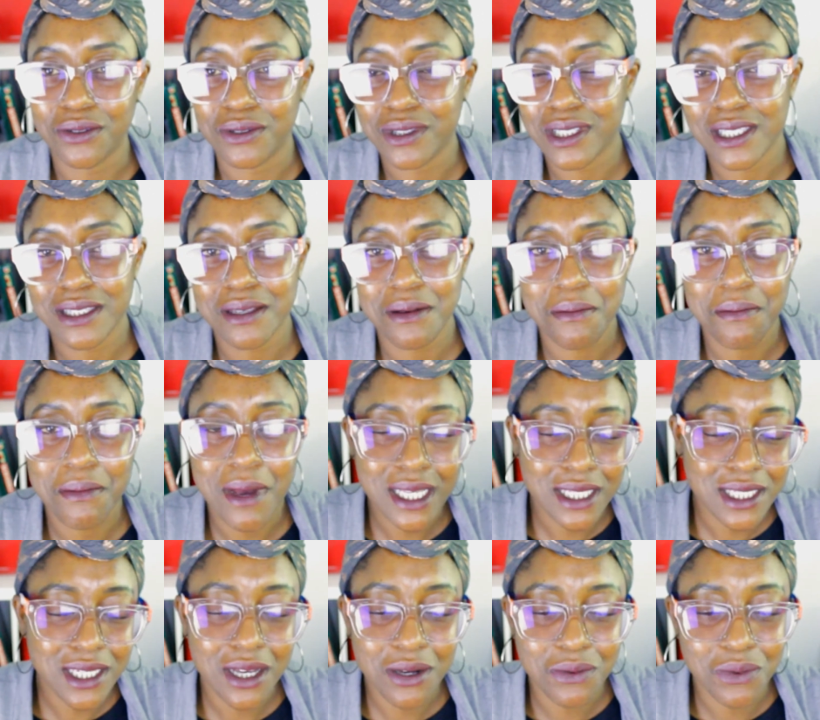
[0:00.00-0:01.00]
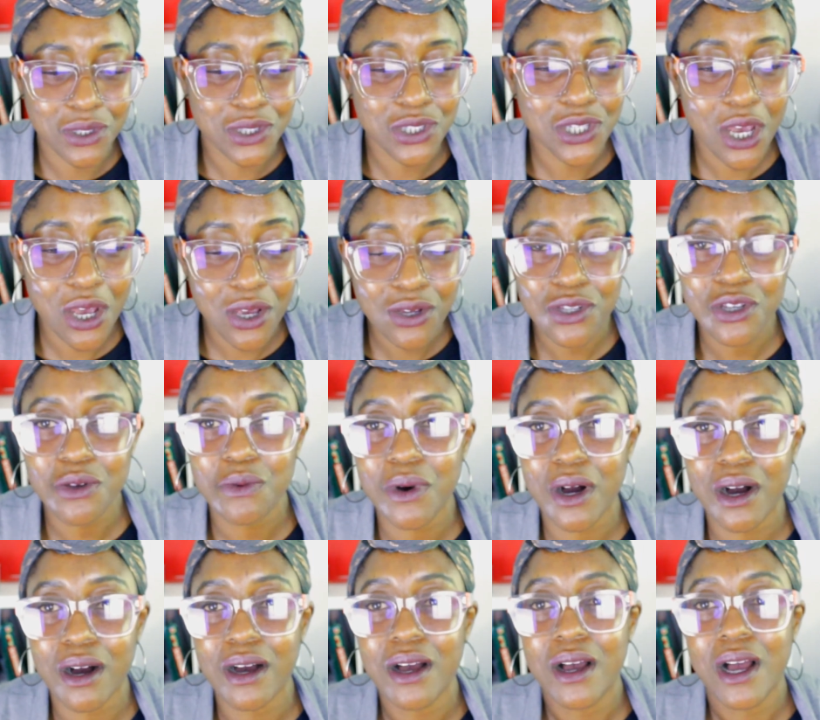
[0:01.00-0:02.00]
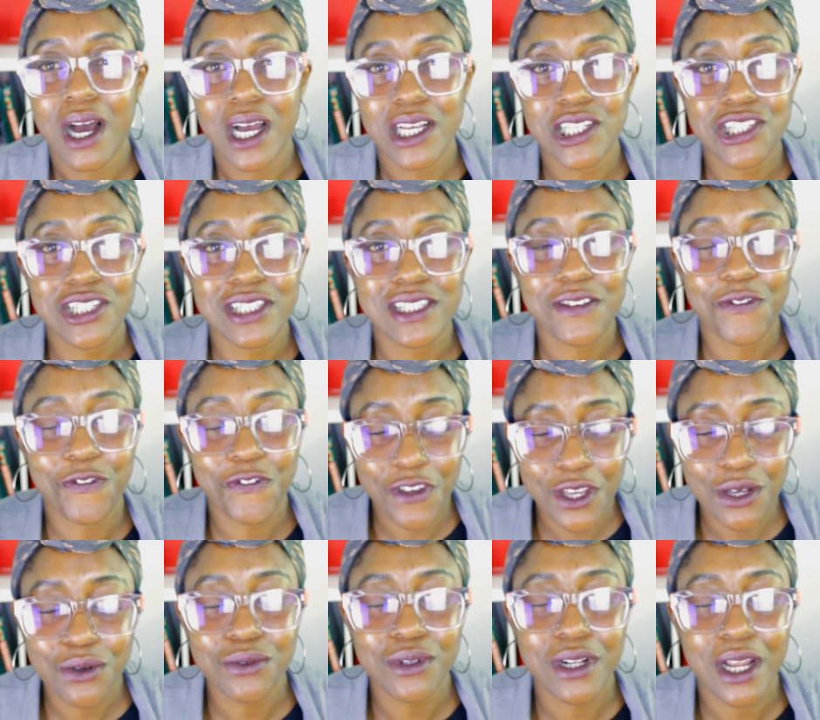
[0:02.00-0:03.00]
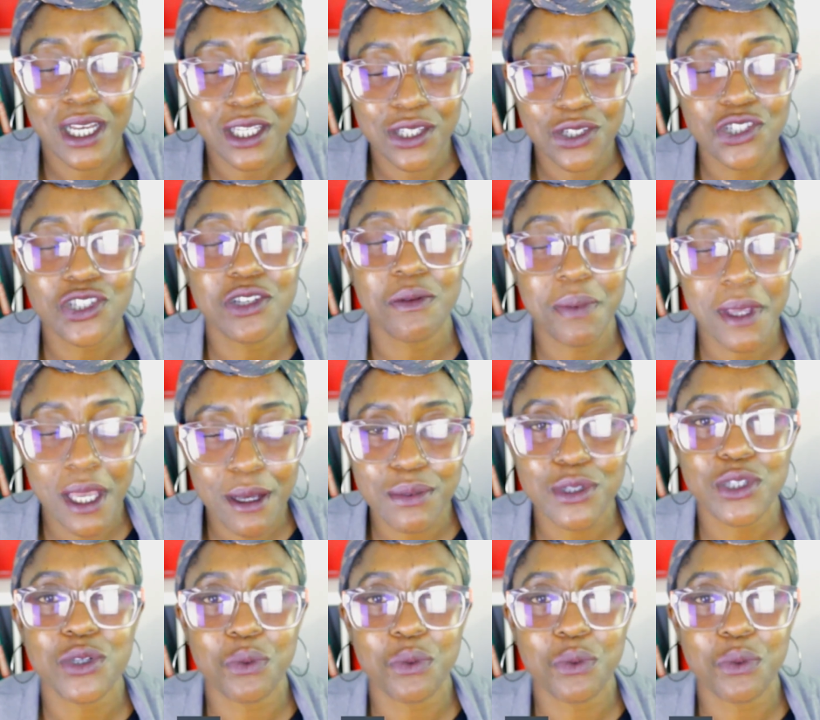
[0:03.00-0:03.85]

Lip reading: It doesn't matter what tone you are, I just feel like you should be able to